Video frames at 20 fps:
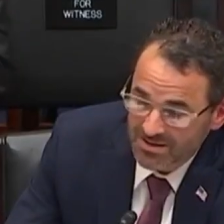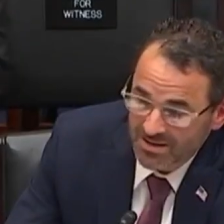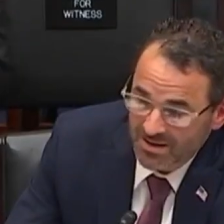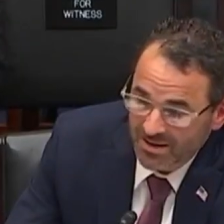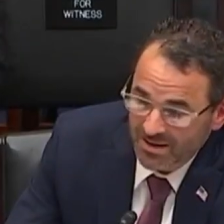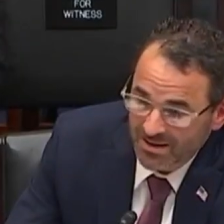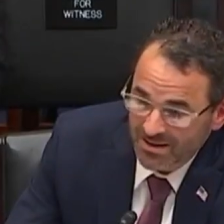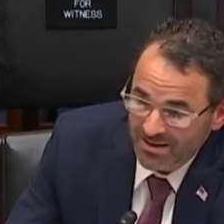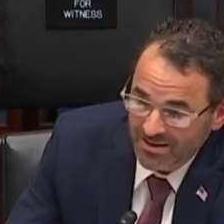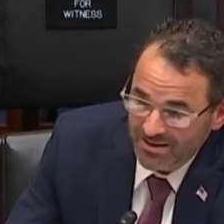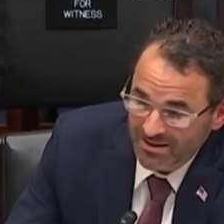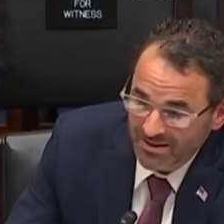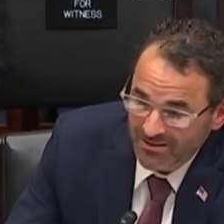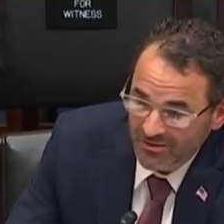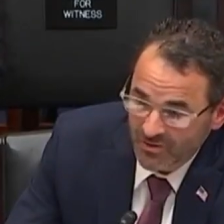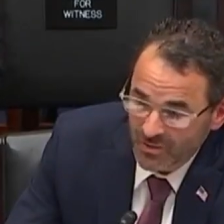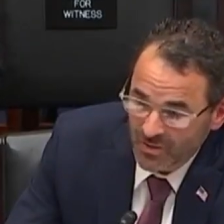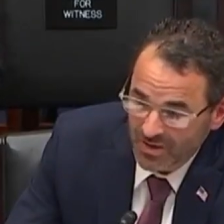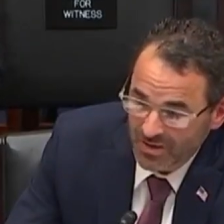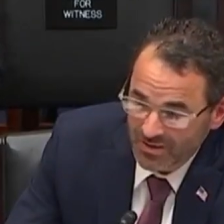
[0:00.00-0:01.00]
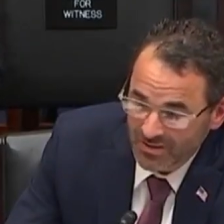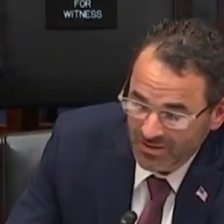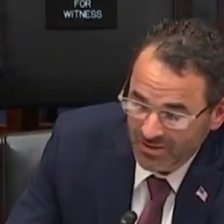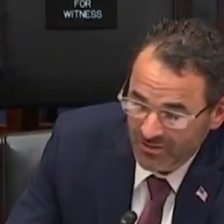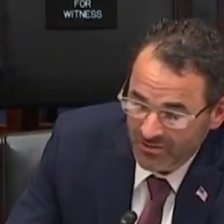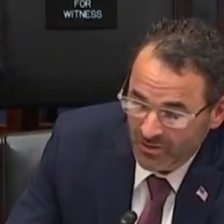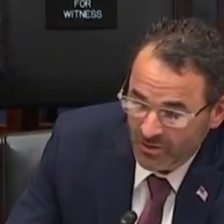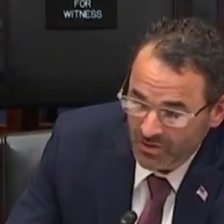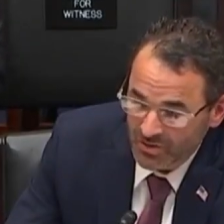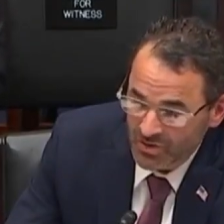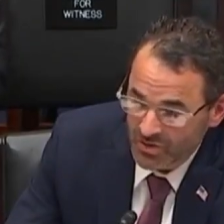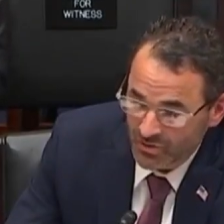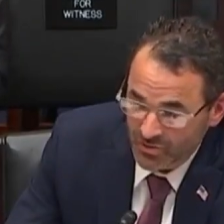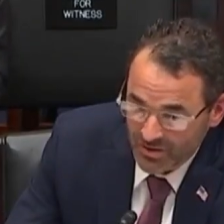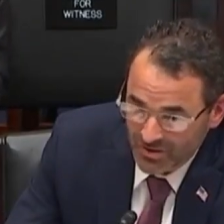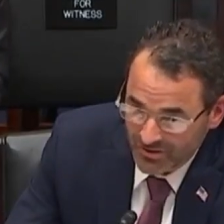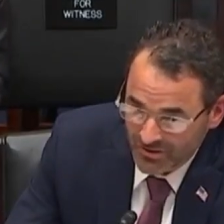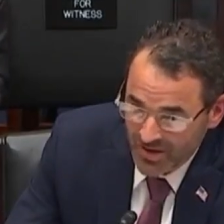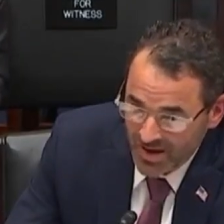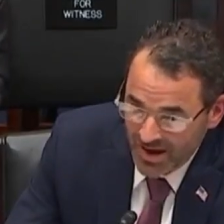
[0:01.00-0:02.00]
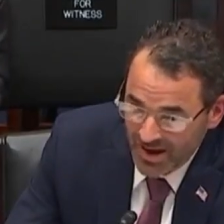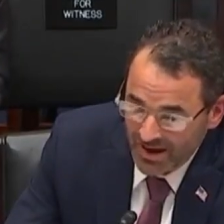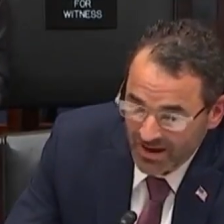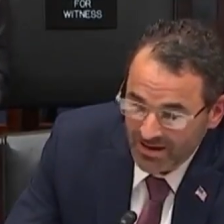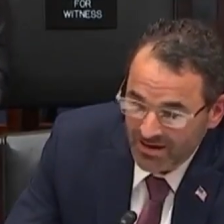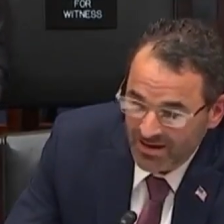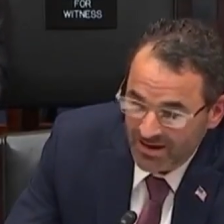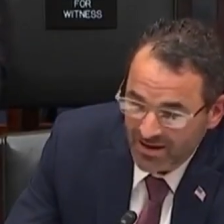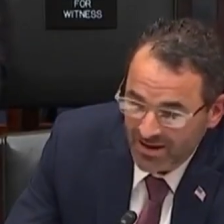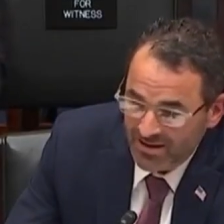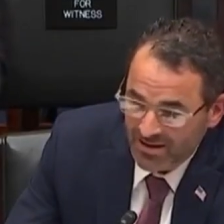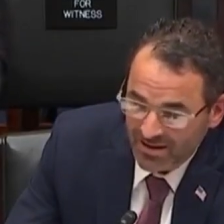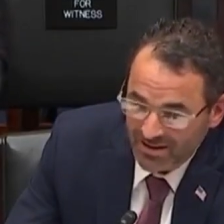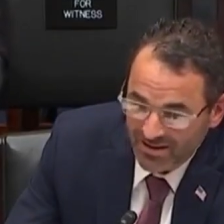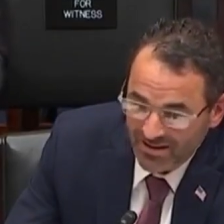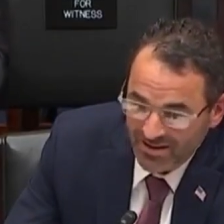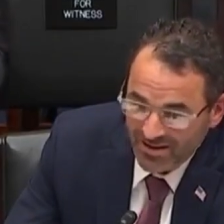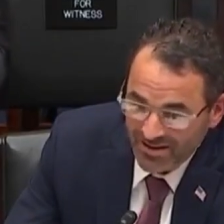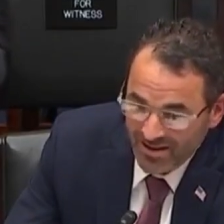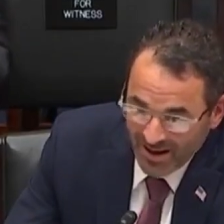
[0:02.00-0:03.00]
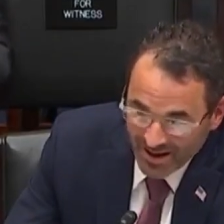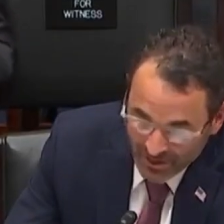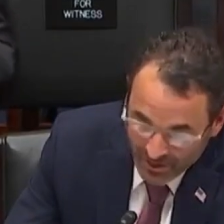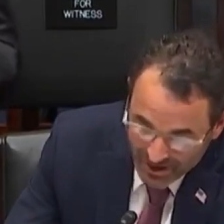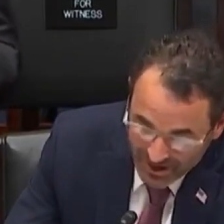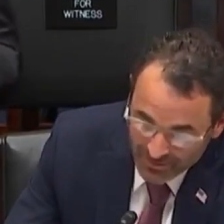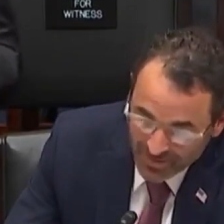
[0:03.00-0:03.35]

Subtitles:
and if we fall short of that, I